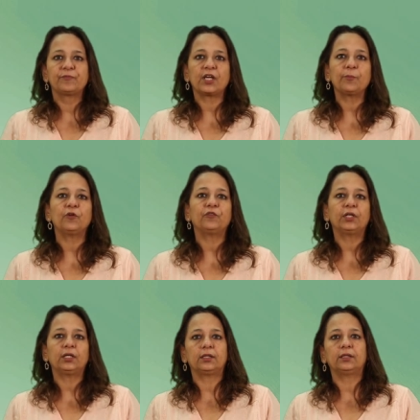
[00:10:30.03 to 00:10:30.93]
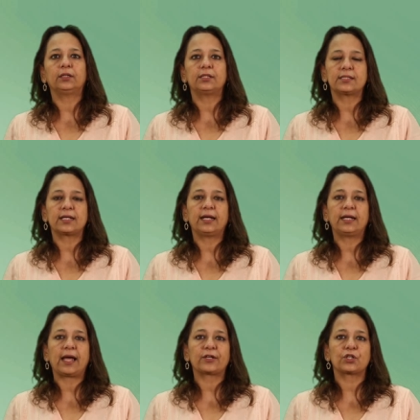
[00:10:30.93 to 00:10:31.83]
Some of the
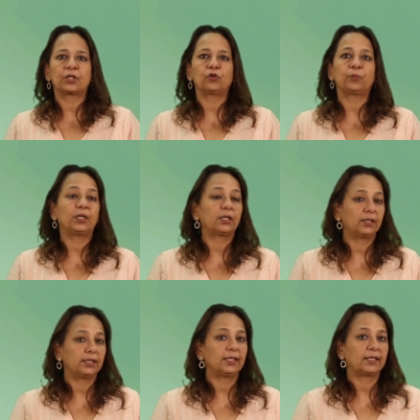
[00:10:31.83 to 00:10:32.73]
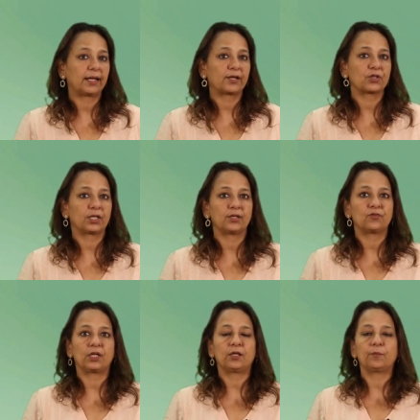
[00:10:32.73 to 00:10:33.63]
desired action could be early detection and
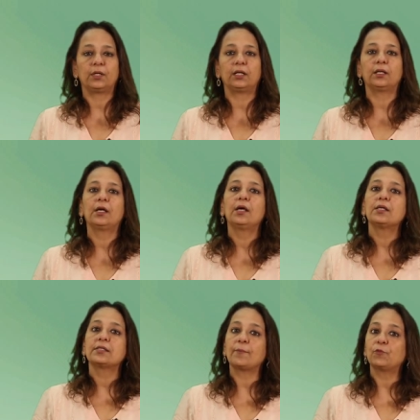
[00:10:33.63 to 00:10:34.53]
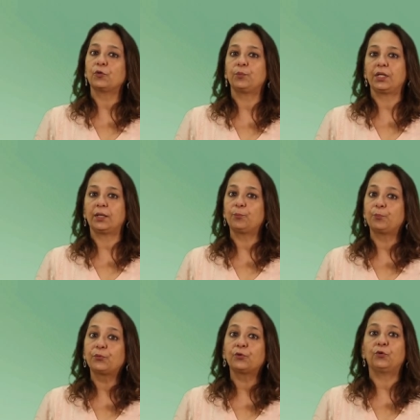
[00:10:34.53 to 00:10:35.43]
treatment, some could be
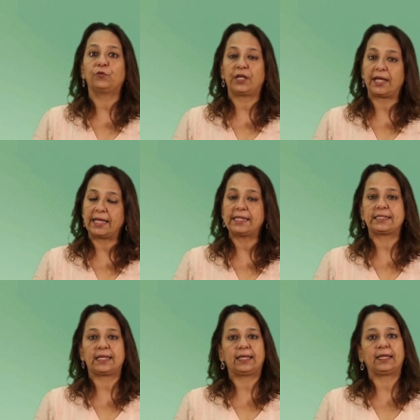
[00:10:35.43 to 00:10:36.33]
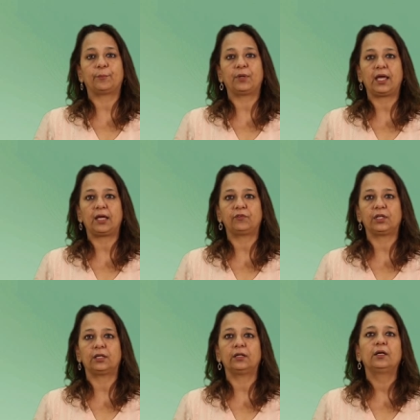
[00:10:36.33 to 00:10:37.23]
improved health-seeking
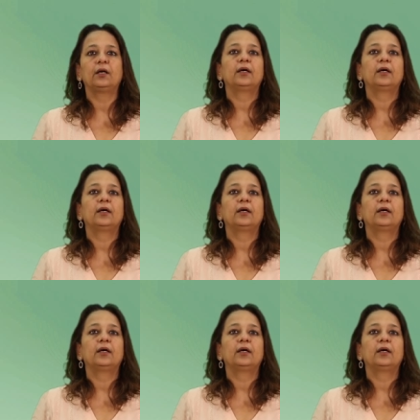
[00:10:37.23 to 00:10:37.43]
behavior,